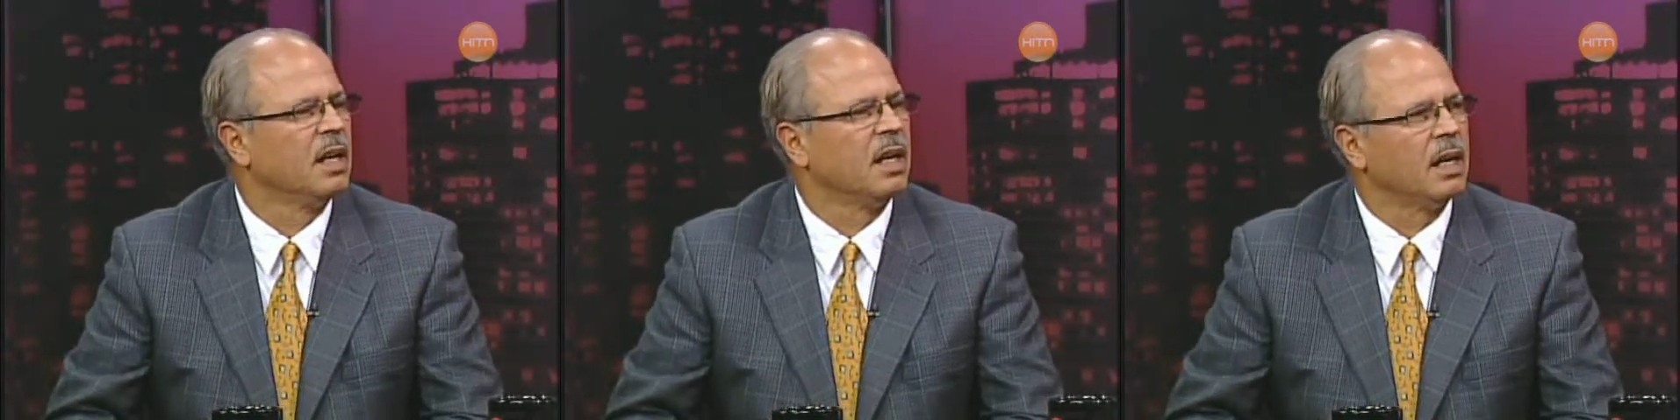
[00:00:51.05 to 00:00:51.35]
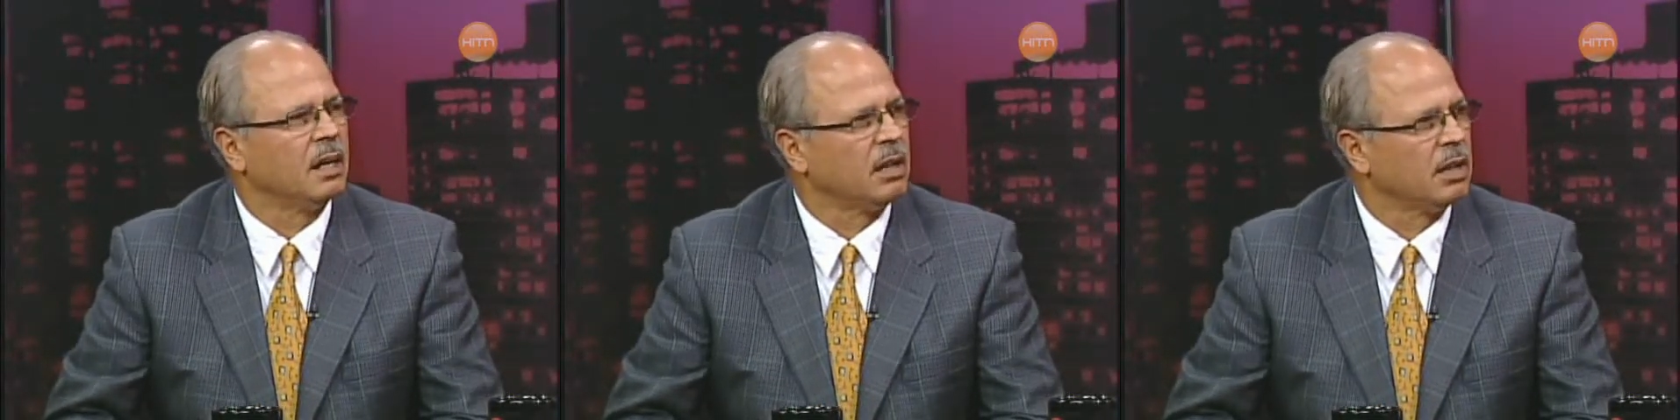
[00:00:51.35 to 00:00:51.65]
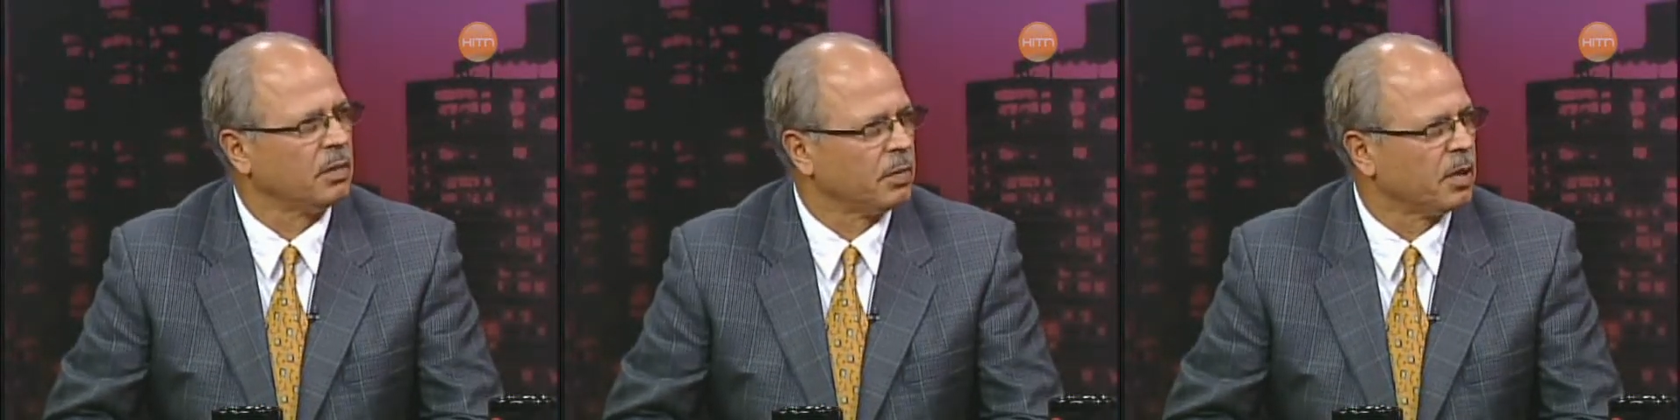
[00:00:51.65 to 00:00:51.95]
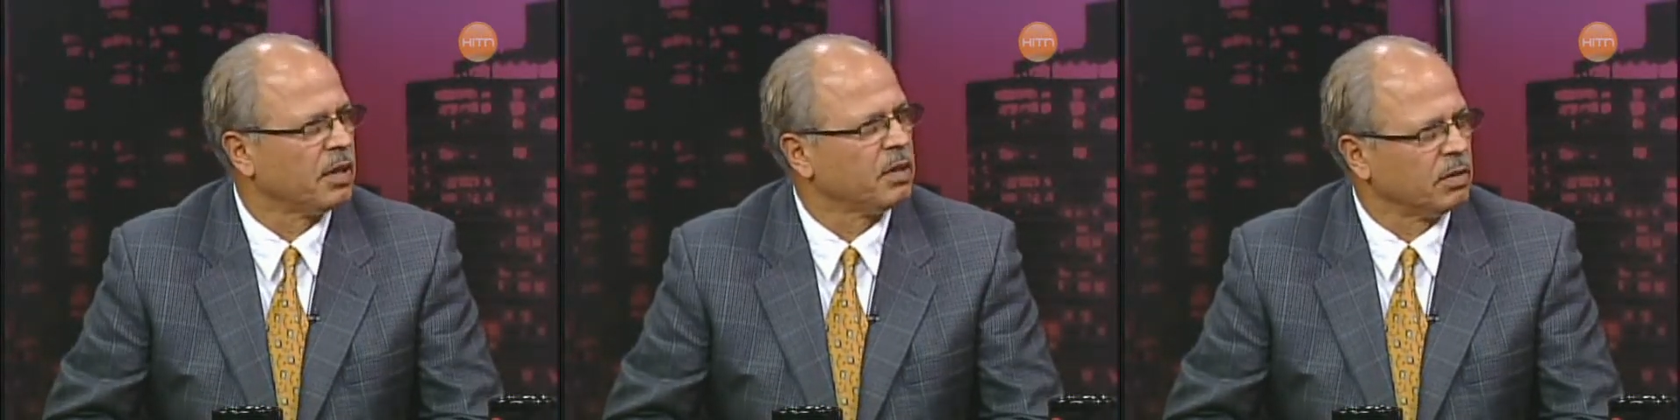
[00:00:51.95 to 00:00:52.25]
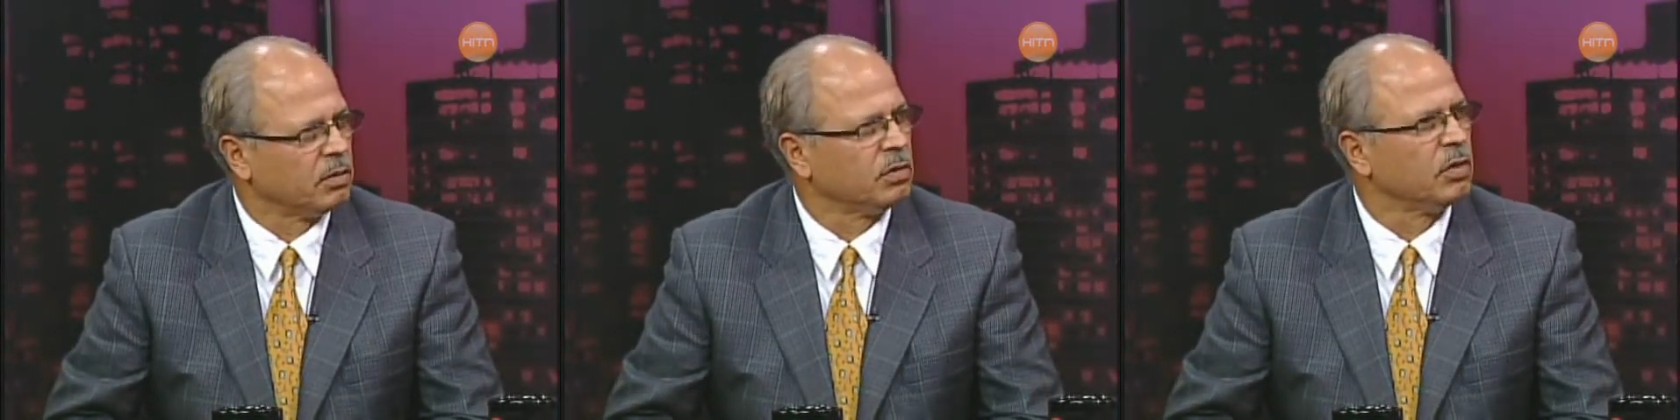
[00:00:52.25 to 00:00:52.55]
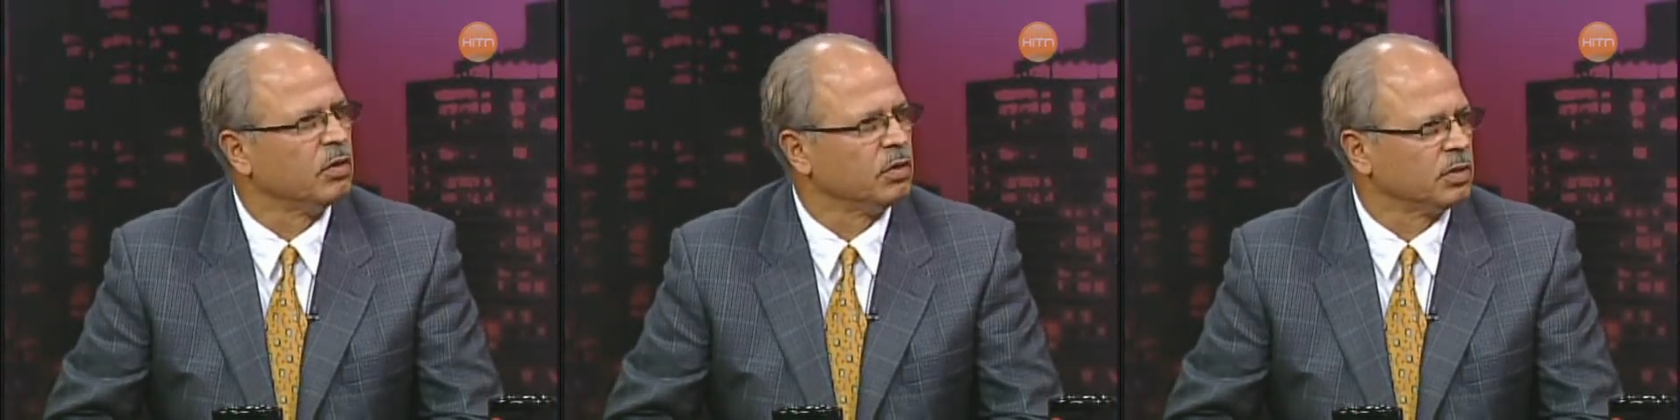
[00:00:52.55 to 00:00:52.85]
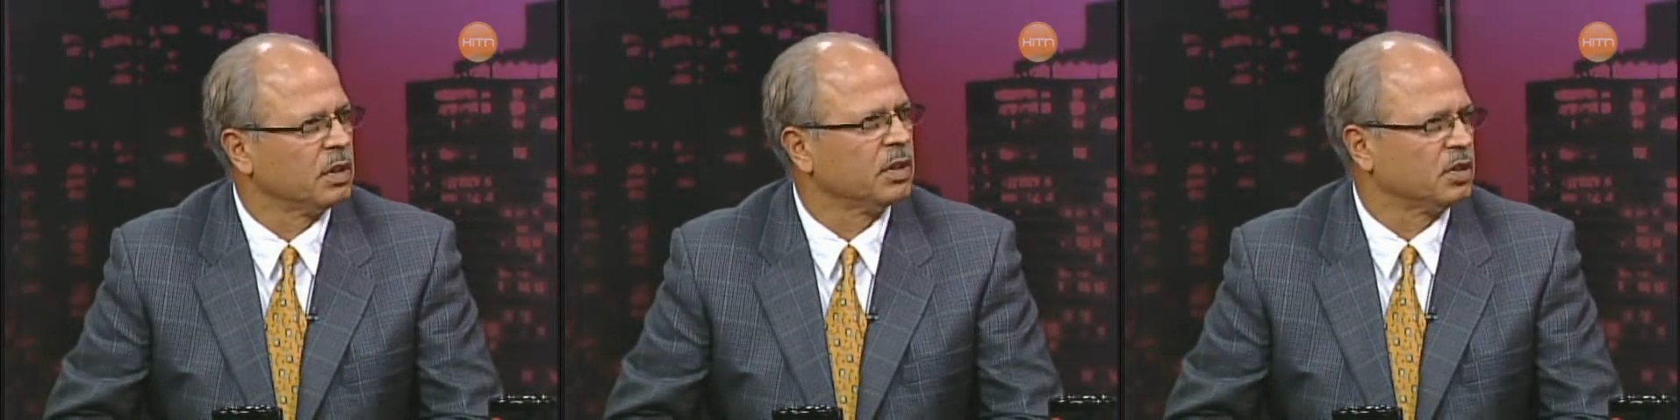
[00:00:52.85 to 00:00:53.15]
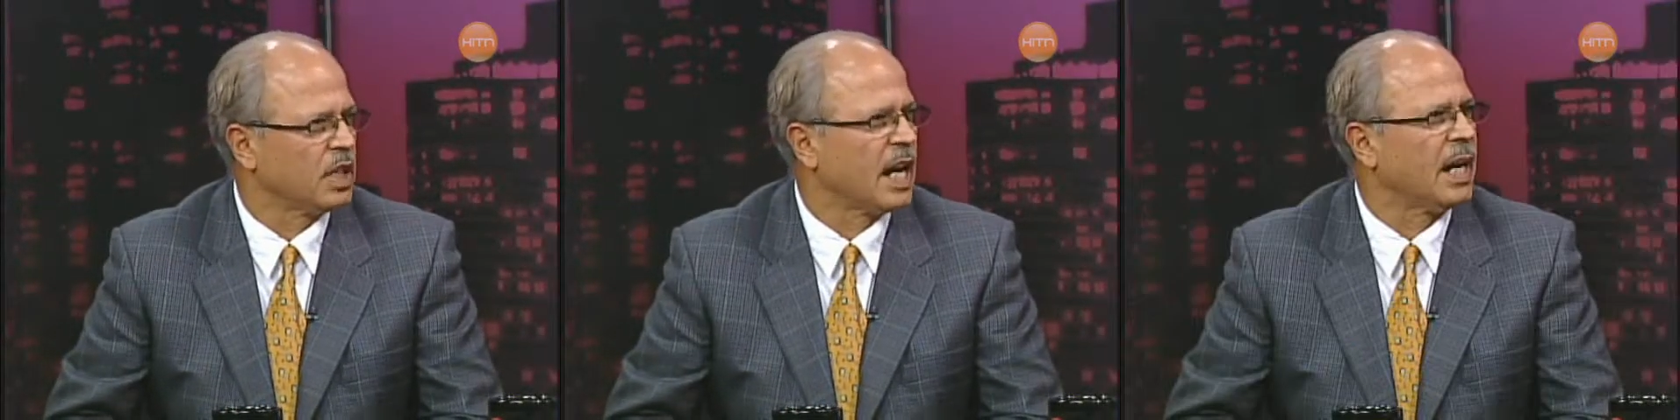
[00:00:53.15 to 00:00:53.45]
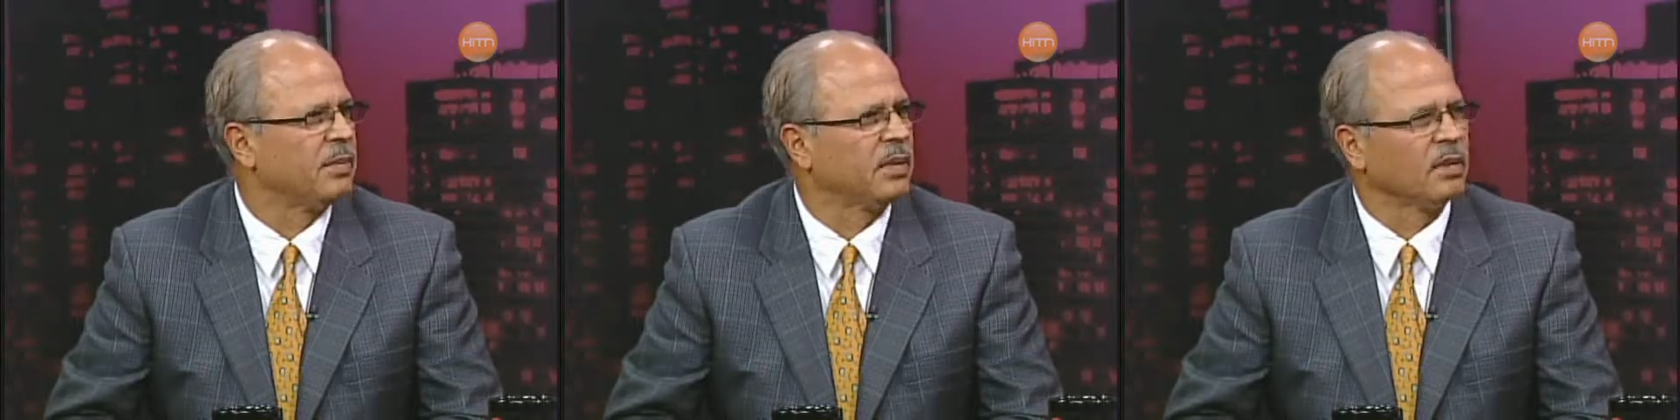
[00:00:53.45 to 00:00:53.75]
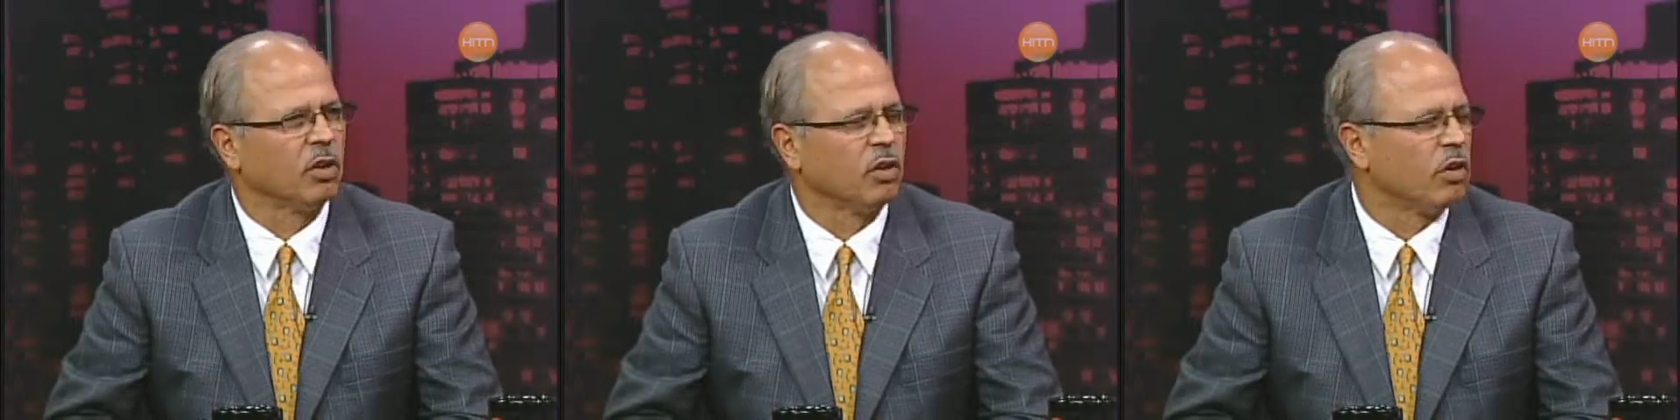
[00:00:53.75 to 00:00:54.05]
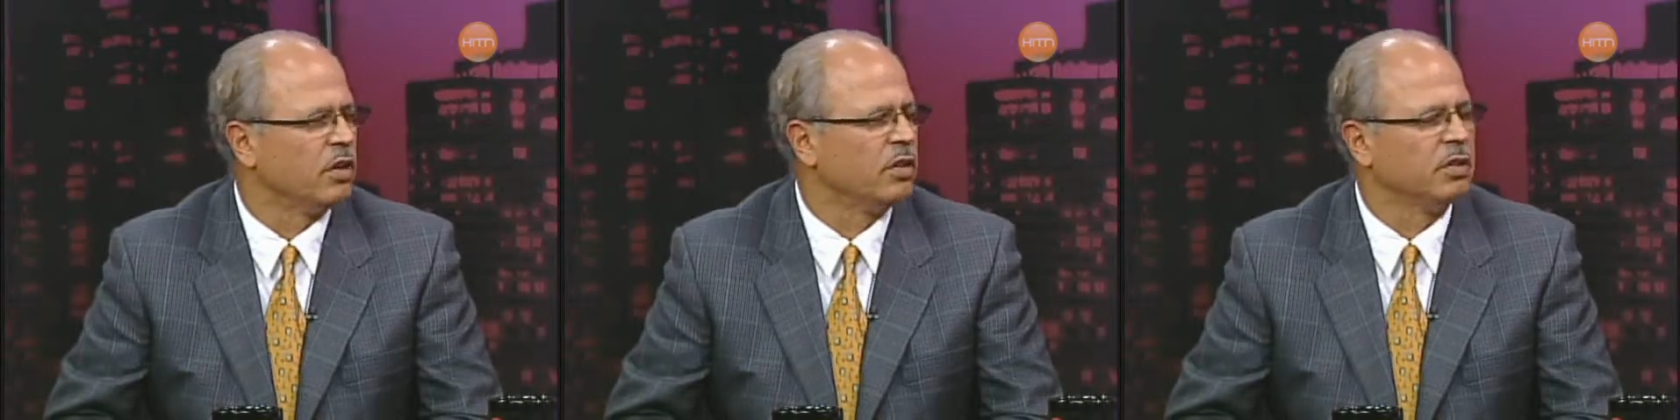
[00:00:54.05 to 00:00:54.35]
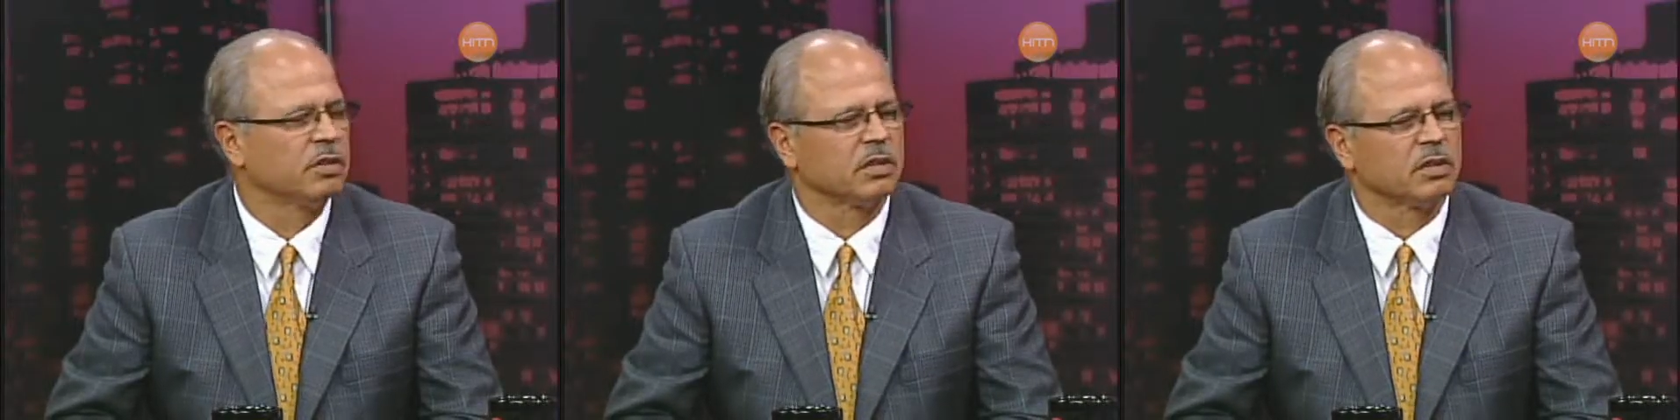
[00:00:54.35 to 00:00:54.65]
other roles, other jobs as lawyers or